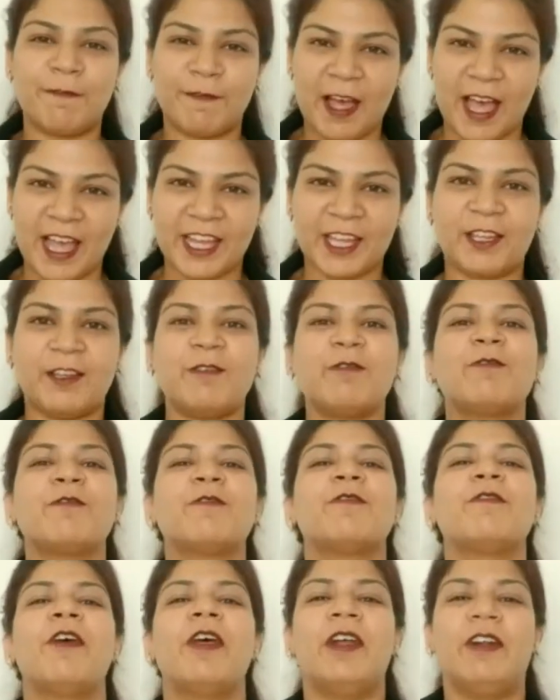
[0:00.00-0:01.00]
Five.
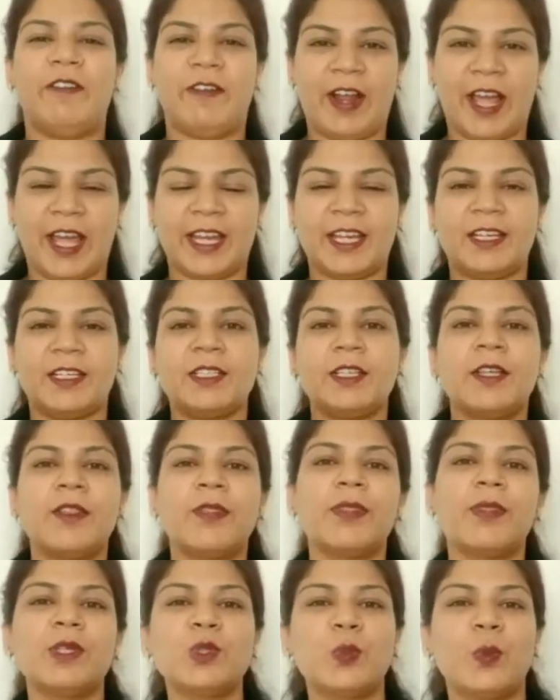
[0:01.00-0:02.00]
Right.
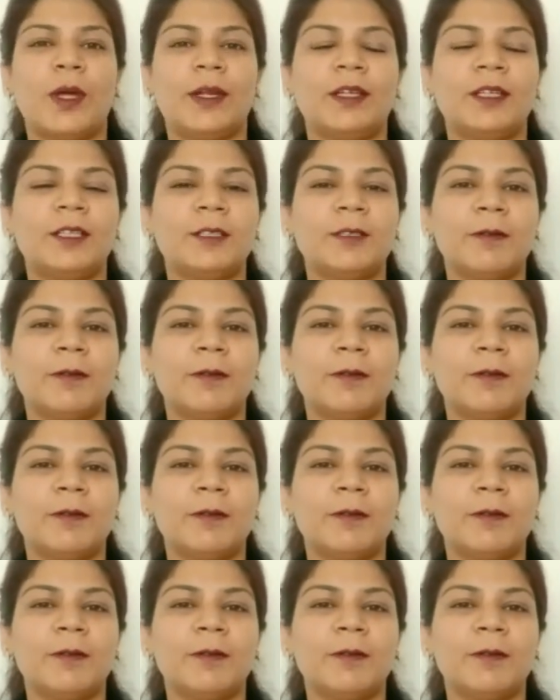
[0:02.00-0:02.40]
This one.